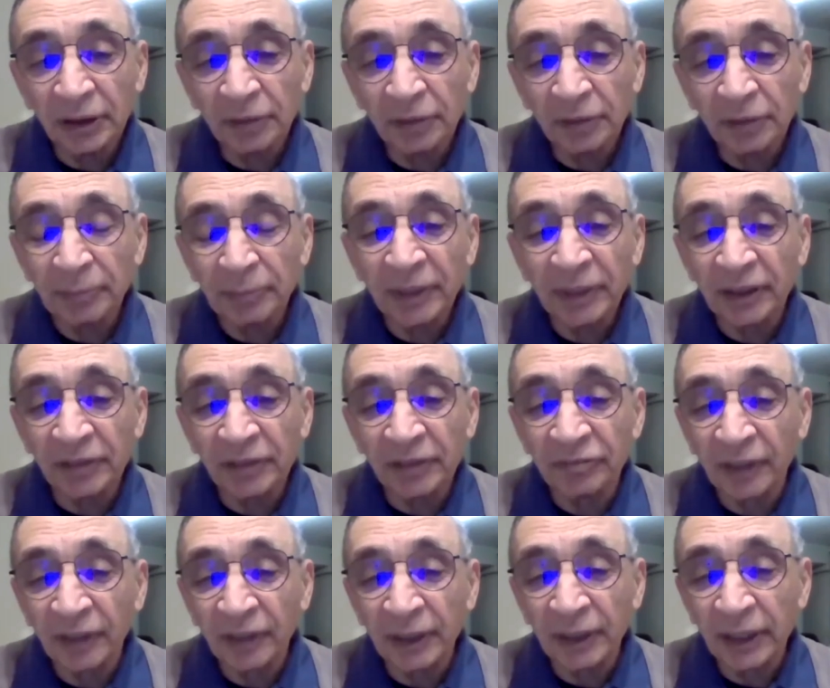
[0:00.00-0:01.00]
publicly
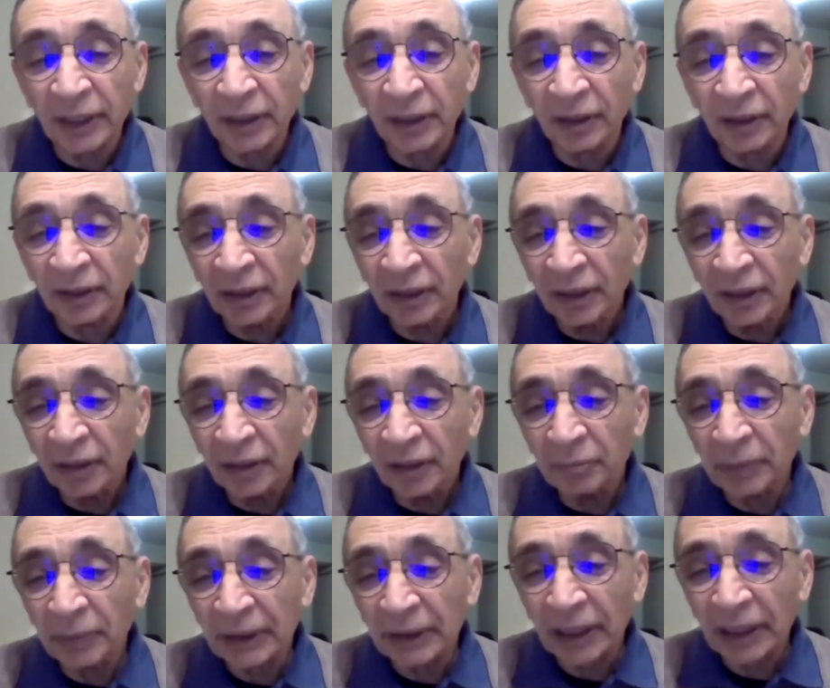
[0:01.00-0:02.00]
funded,
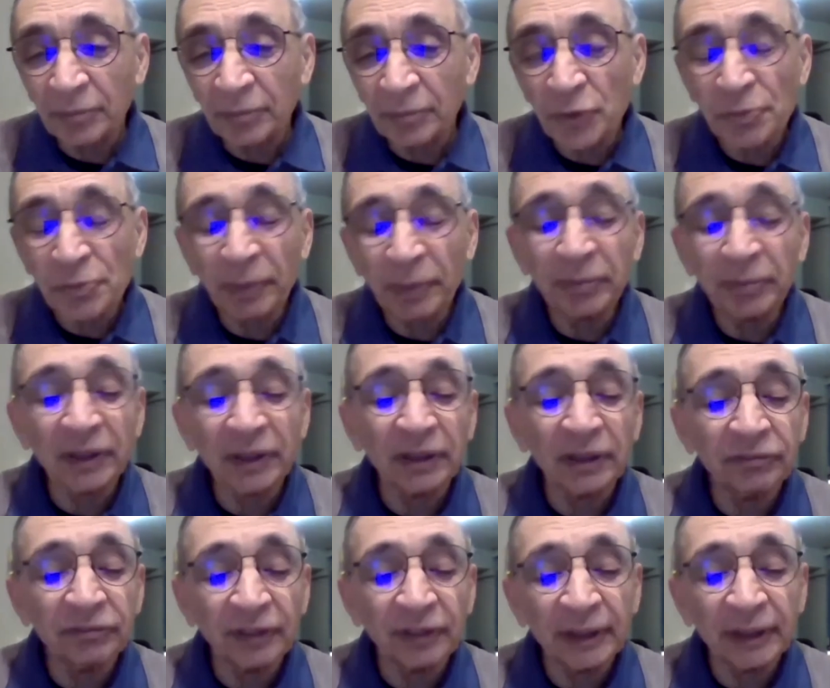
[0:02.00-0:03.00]
but like most publicly
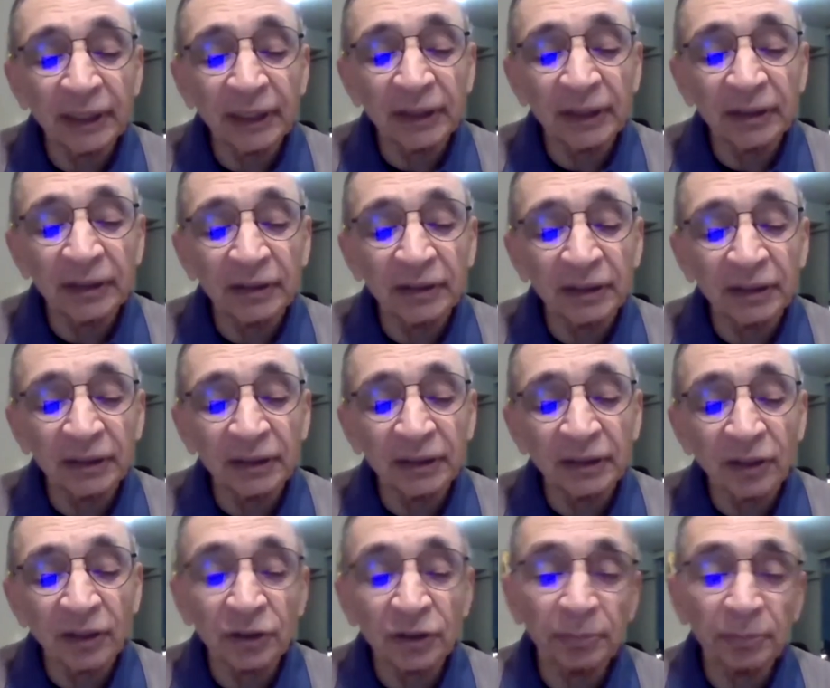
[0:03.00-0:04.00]
funded
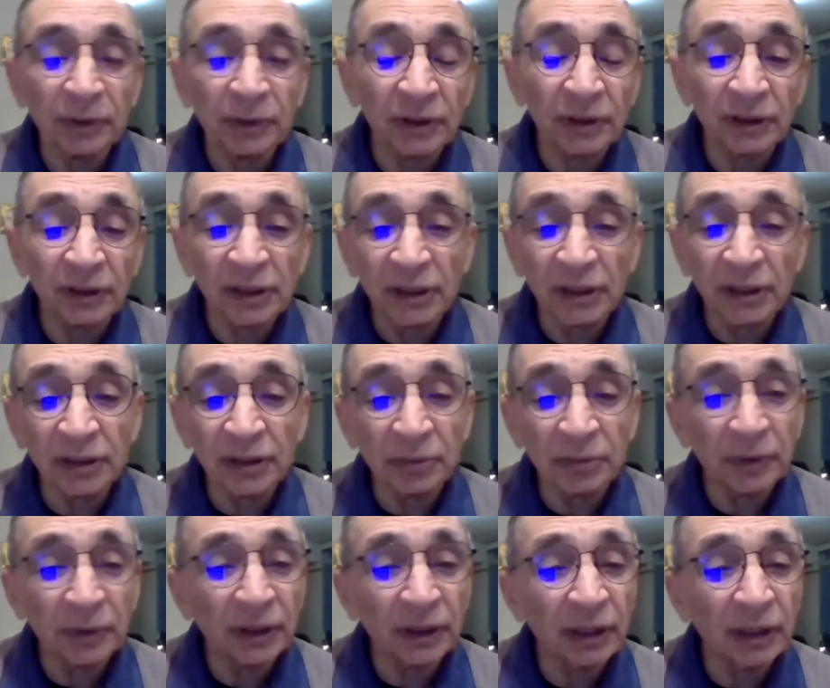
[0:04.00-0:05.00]
hospitals in third
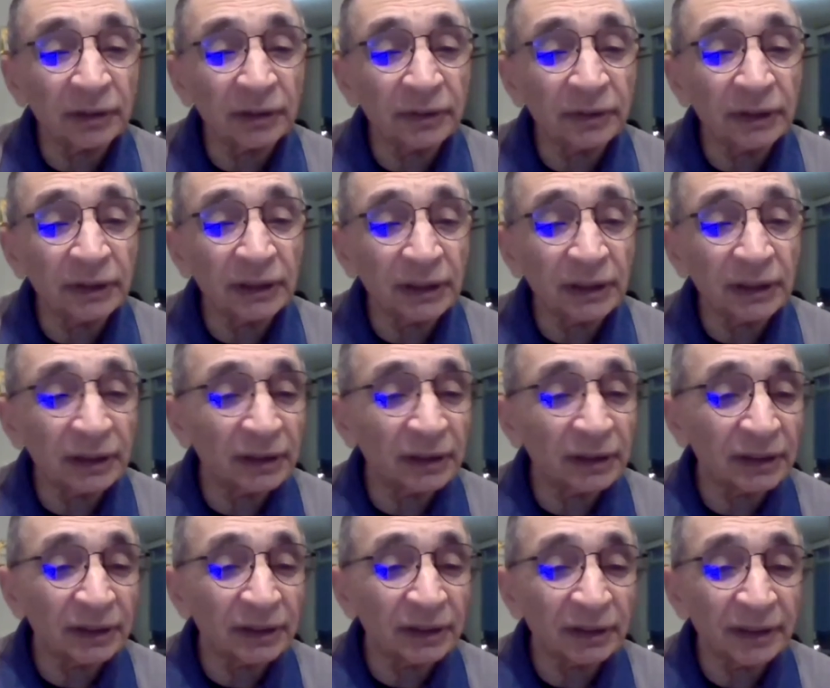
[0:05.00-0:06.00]
world countries,
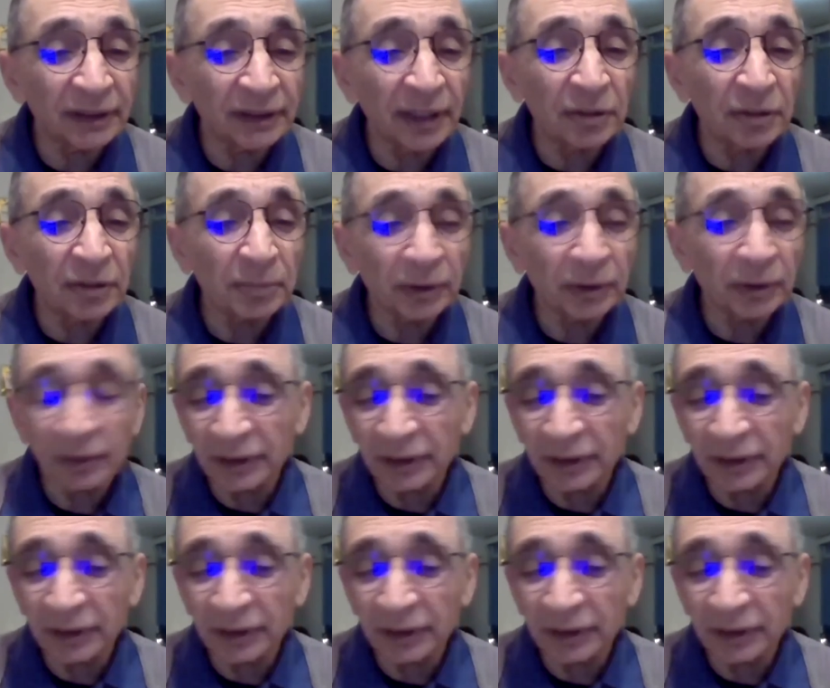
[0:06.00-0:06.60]
it's terrible.